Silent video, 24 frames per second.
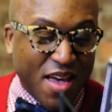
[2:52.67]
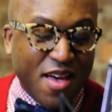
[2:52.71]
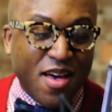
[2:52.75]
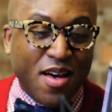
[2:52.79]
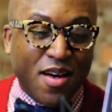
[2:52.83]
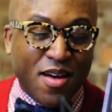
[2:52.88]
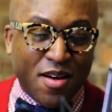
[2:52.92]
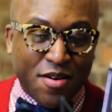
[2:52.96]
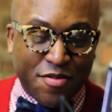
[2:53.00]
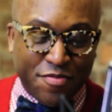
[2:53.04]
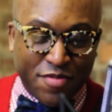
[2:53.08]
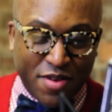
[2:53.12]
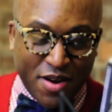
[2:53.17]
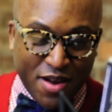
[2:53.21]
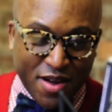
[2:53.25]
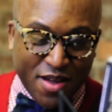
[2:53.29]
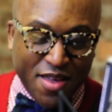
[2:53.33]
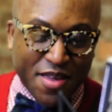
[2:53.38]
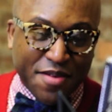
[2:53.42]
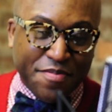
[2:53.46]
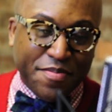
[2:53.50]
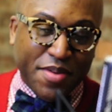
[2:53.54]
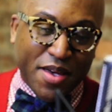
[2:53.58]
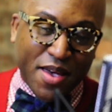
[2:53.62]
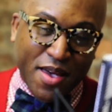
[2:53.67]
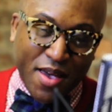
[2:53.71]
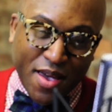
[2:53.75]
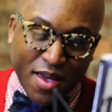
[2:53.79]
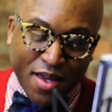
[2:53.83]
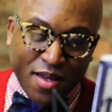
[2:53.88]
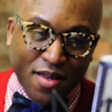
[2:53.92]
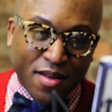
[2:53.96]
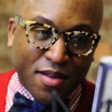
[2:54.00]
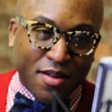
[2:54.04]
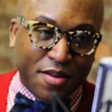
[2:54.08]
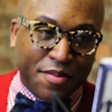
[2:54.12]
When I came
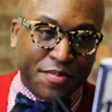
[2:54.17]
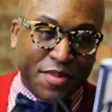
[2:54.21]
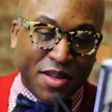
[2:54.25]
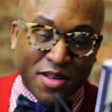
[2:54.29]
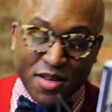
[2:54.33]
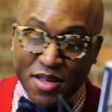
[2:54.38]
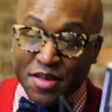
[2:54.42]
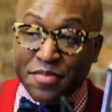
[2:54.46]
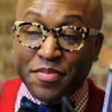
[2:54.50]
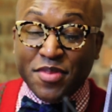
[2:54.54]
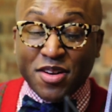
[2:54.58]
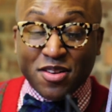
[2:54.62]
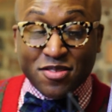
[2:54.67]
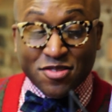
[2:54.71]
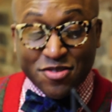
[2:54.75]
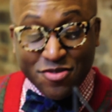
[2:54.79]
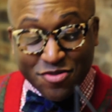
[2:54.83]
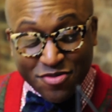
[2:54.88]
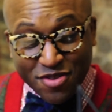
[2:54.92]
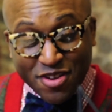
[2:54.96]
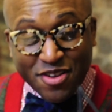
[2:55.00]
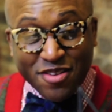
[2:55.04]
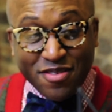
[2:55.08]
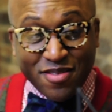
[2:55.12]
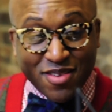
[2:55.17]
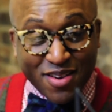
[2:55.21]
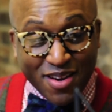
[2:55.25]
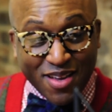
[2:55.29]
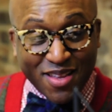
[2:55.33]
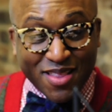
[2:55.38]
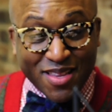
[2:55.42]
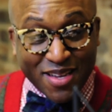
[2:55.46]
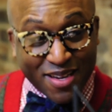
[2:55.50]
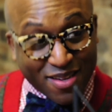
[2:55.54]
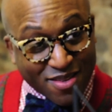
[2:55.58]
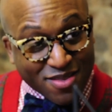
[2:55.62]
back, I did middle school here in
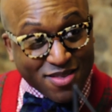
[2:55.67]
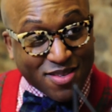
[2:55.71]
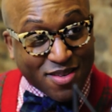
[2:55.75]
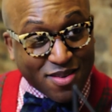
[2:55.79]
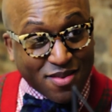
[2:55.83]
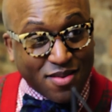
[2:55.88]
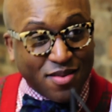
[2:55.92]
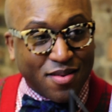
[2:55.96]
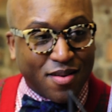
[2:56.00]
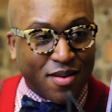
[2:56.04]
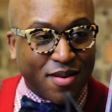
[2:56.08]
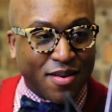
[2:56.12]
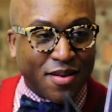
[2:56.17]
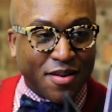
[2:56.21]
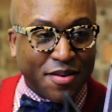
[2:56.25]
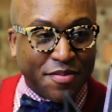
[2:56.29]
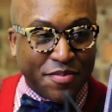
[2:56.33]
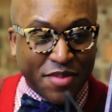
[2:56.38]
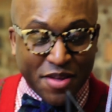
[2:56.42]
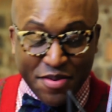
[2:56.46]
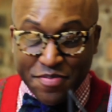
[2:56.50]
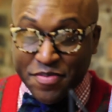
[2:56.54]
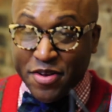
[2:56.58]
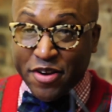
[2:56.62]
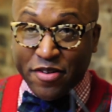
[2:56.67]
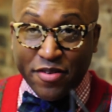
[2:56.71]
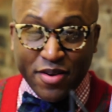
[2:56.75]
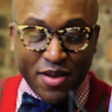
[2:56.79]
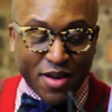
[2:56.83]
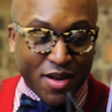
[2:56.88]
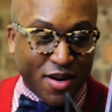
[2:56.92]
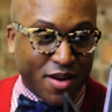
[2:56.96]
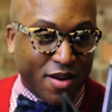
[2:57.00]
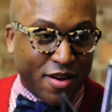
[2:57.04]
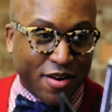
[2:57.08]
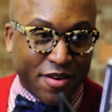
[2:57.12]
Atlanta, in
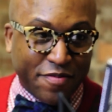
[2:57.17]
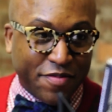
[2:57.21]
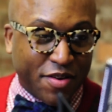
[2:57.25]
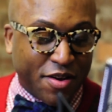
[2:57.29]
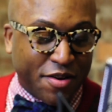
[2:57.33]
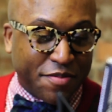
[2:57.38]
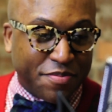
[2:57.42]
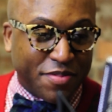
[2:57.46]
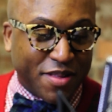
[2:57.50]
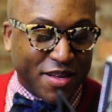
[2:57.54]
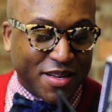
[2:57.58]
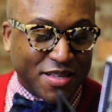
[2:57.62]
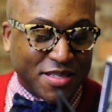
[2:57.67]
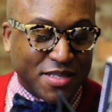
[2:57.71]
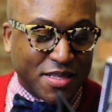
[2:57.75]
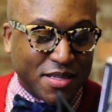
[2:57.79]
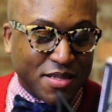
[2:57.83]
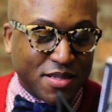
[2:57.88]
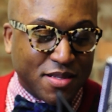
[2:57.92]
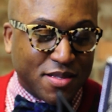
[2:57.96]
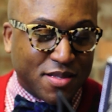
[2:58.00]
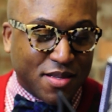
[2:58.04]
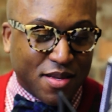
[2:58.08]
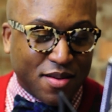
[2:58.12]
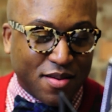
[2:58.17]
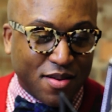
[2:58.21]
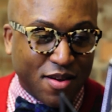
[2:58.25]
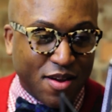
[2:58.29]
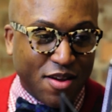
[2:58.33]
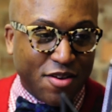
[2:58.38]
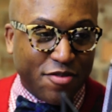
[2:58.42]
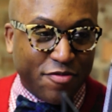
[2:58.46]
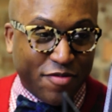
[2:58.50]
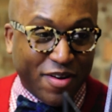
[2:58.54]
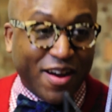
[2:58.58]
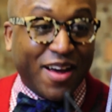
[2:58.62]
Marietta, out of all places, and
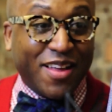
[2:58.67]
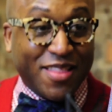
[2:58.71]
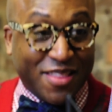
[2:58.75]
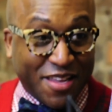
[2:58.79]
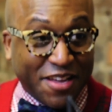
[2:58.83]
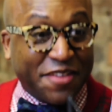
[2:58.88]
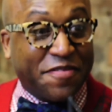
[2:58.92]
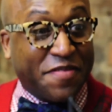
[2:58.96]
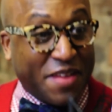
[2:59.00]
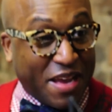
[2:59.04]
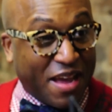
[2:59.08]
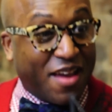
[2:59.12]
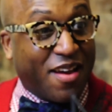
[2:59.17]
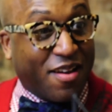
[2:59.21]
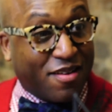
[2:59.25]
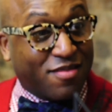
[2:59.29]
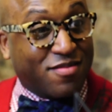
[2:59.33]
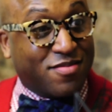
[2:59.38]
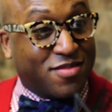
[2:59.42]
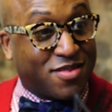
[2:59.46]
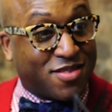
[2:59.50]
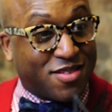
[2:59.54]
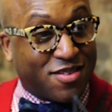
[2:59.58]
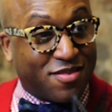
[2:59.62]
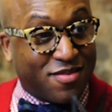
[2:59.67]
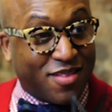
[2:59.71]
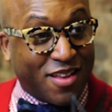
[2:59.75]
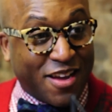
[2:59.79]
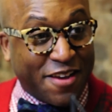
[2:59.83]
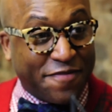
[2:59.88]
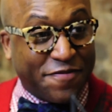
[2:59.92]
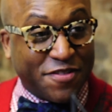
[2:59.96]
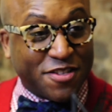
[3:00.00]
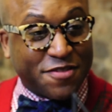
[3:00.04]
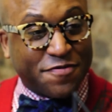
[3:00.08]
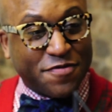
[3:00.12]
where I live now. So
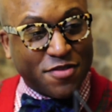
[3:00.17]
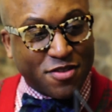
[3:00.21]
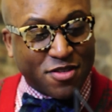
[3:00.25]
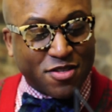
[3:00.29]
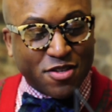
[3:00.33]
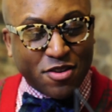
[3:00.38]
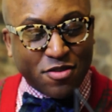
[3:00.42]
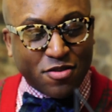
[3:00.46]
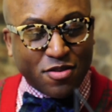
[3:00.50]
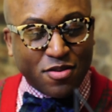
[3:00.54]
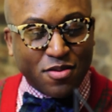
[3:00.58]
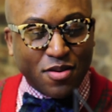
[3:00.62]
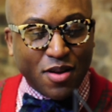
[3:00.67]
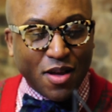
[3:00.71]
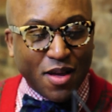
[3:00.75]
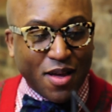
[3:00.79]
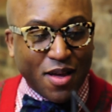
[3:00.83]
life is full circle.